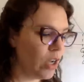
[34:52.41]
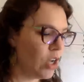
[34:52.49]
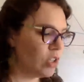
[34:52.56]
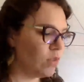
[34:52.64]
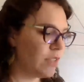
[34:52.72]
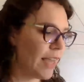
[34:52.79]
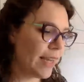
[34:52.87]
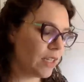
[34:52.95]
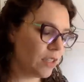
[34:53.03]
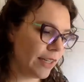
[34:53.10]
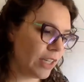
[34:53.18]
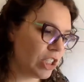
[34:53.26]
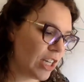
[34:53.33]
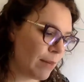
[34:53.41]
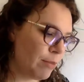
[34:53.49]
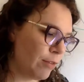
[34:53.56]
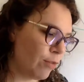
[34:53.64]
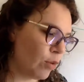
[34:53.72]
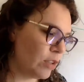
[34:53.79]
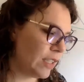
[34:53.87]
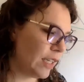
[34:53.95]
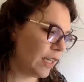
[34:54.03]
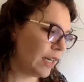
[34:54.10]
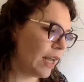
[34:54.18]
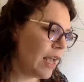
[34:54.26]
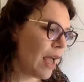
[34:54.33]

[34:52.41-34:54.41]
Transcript: So take a look at chapter 14.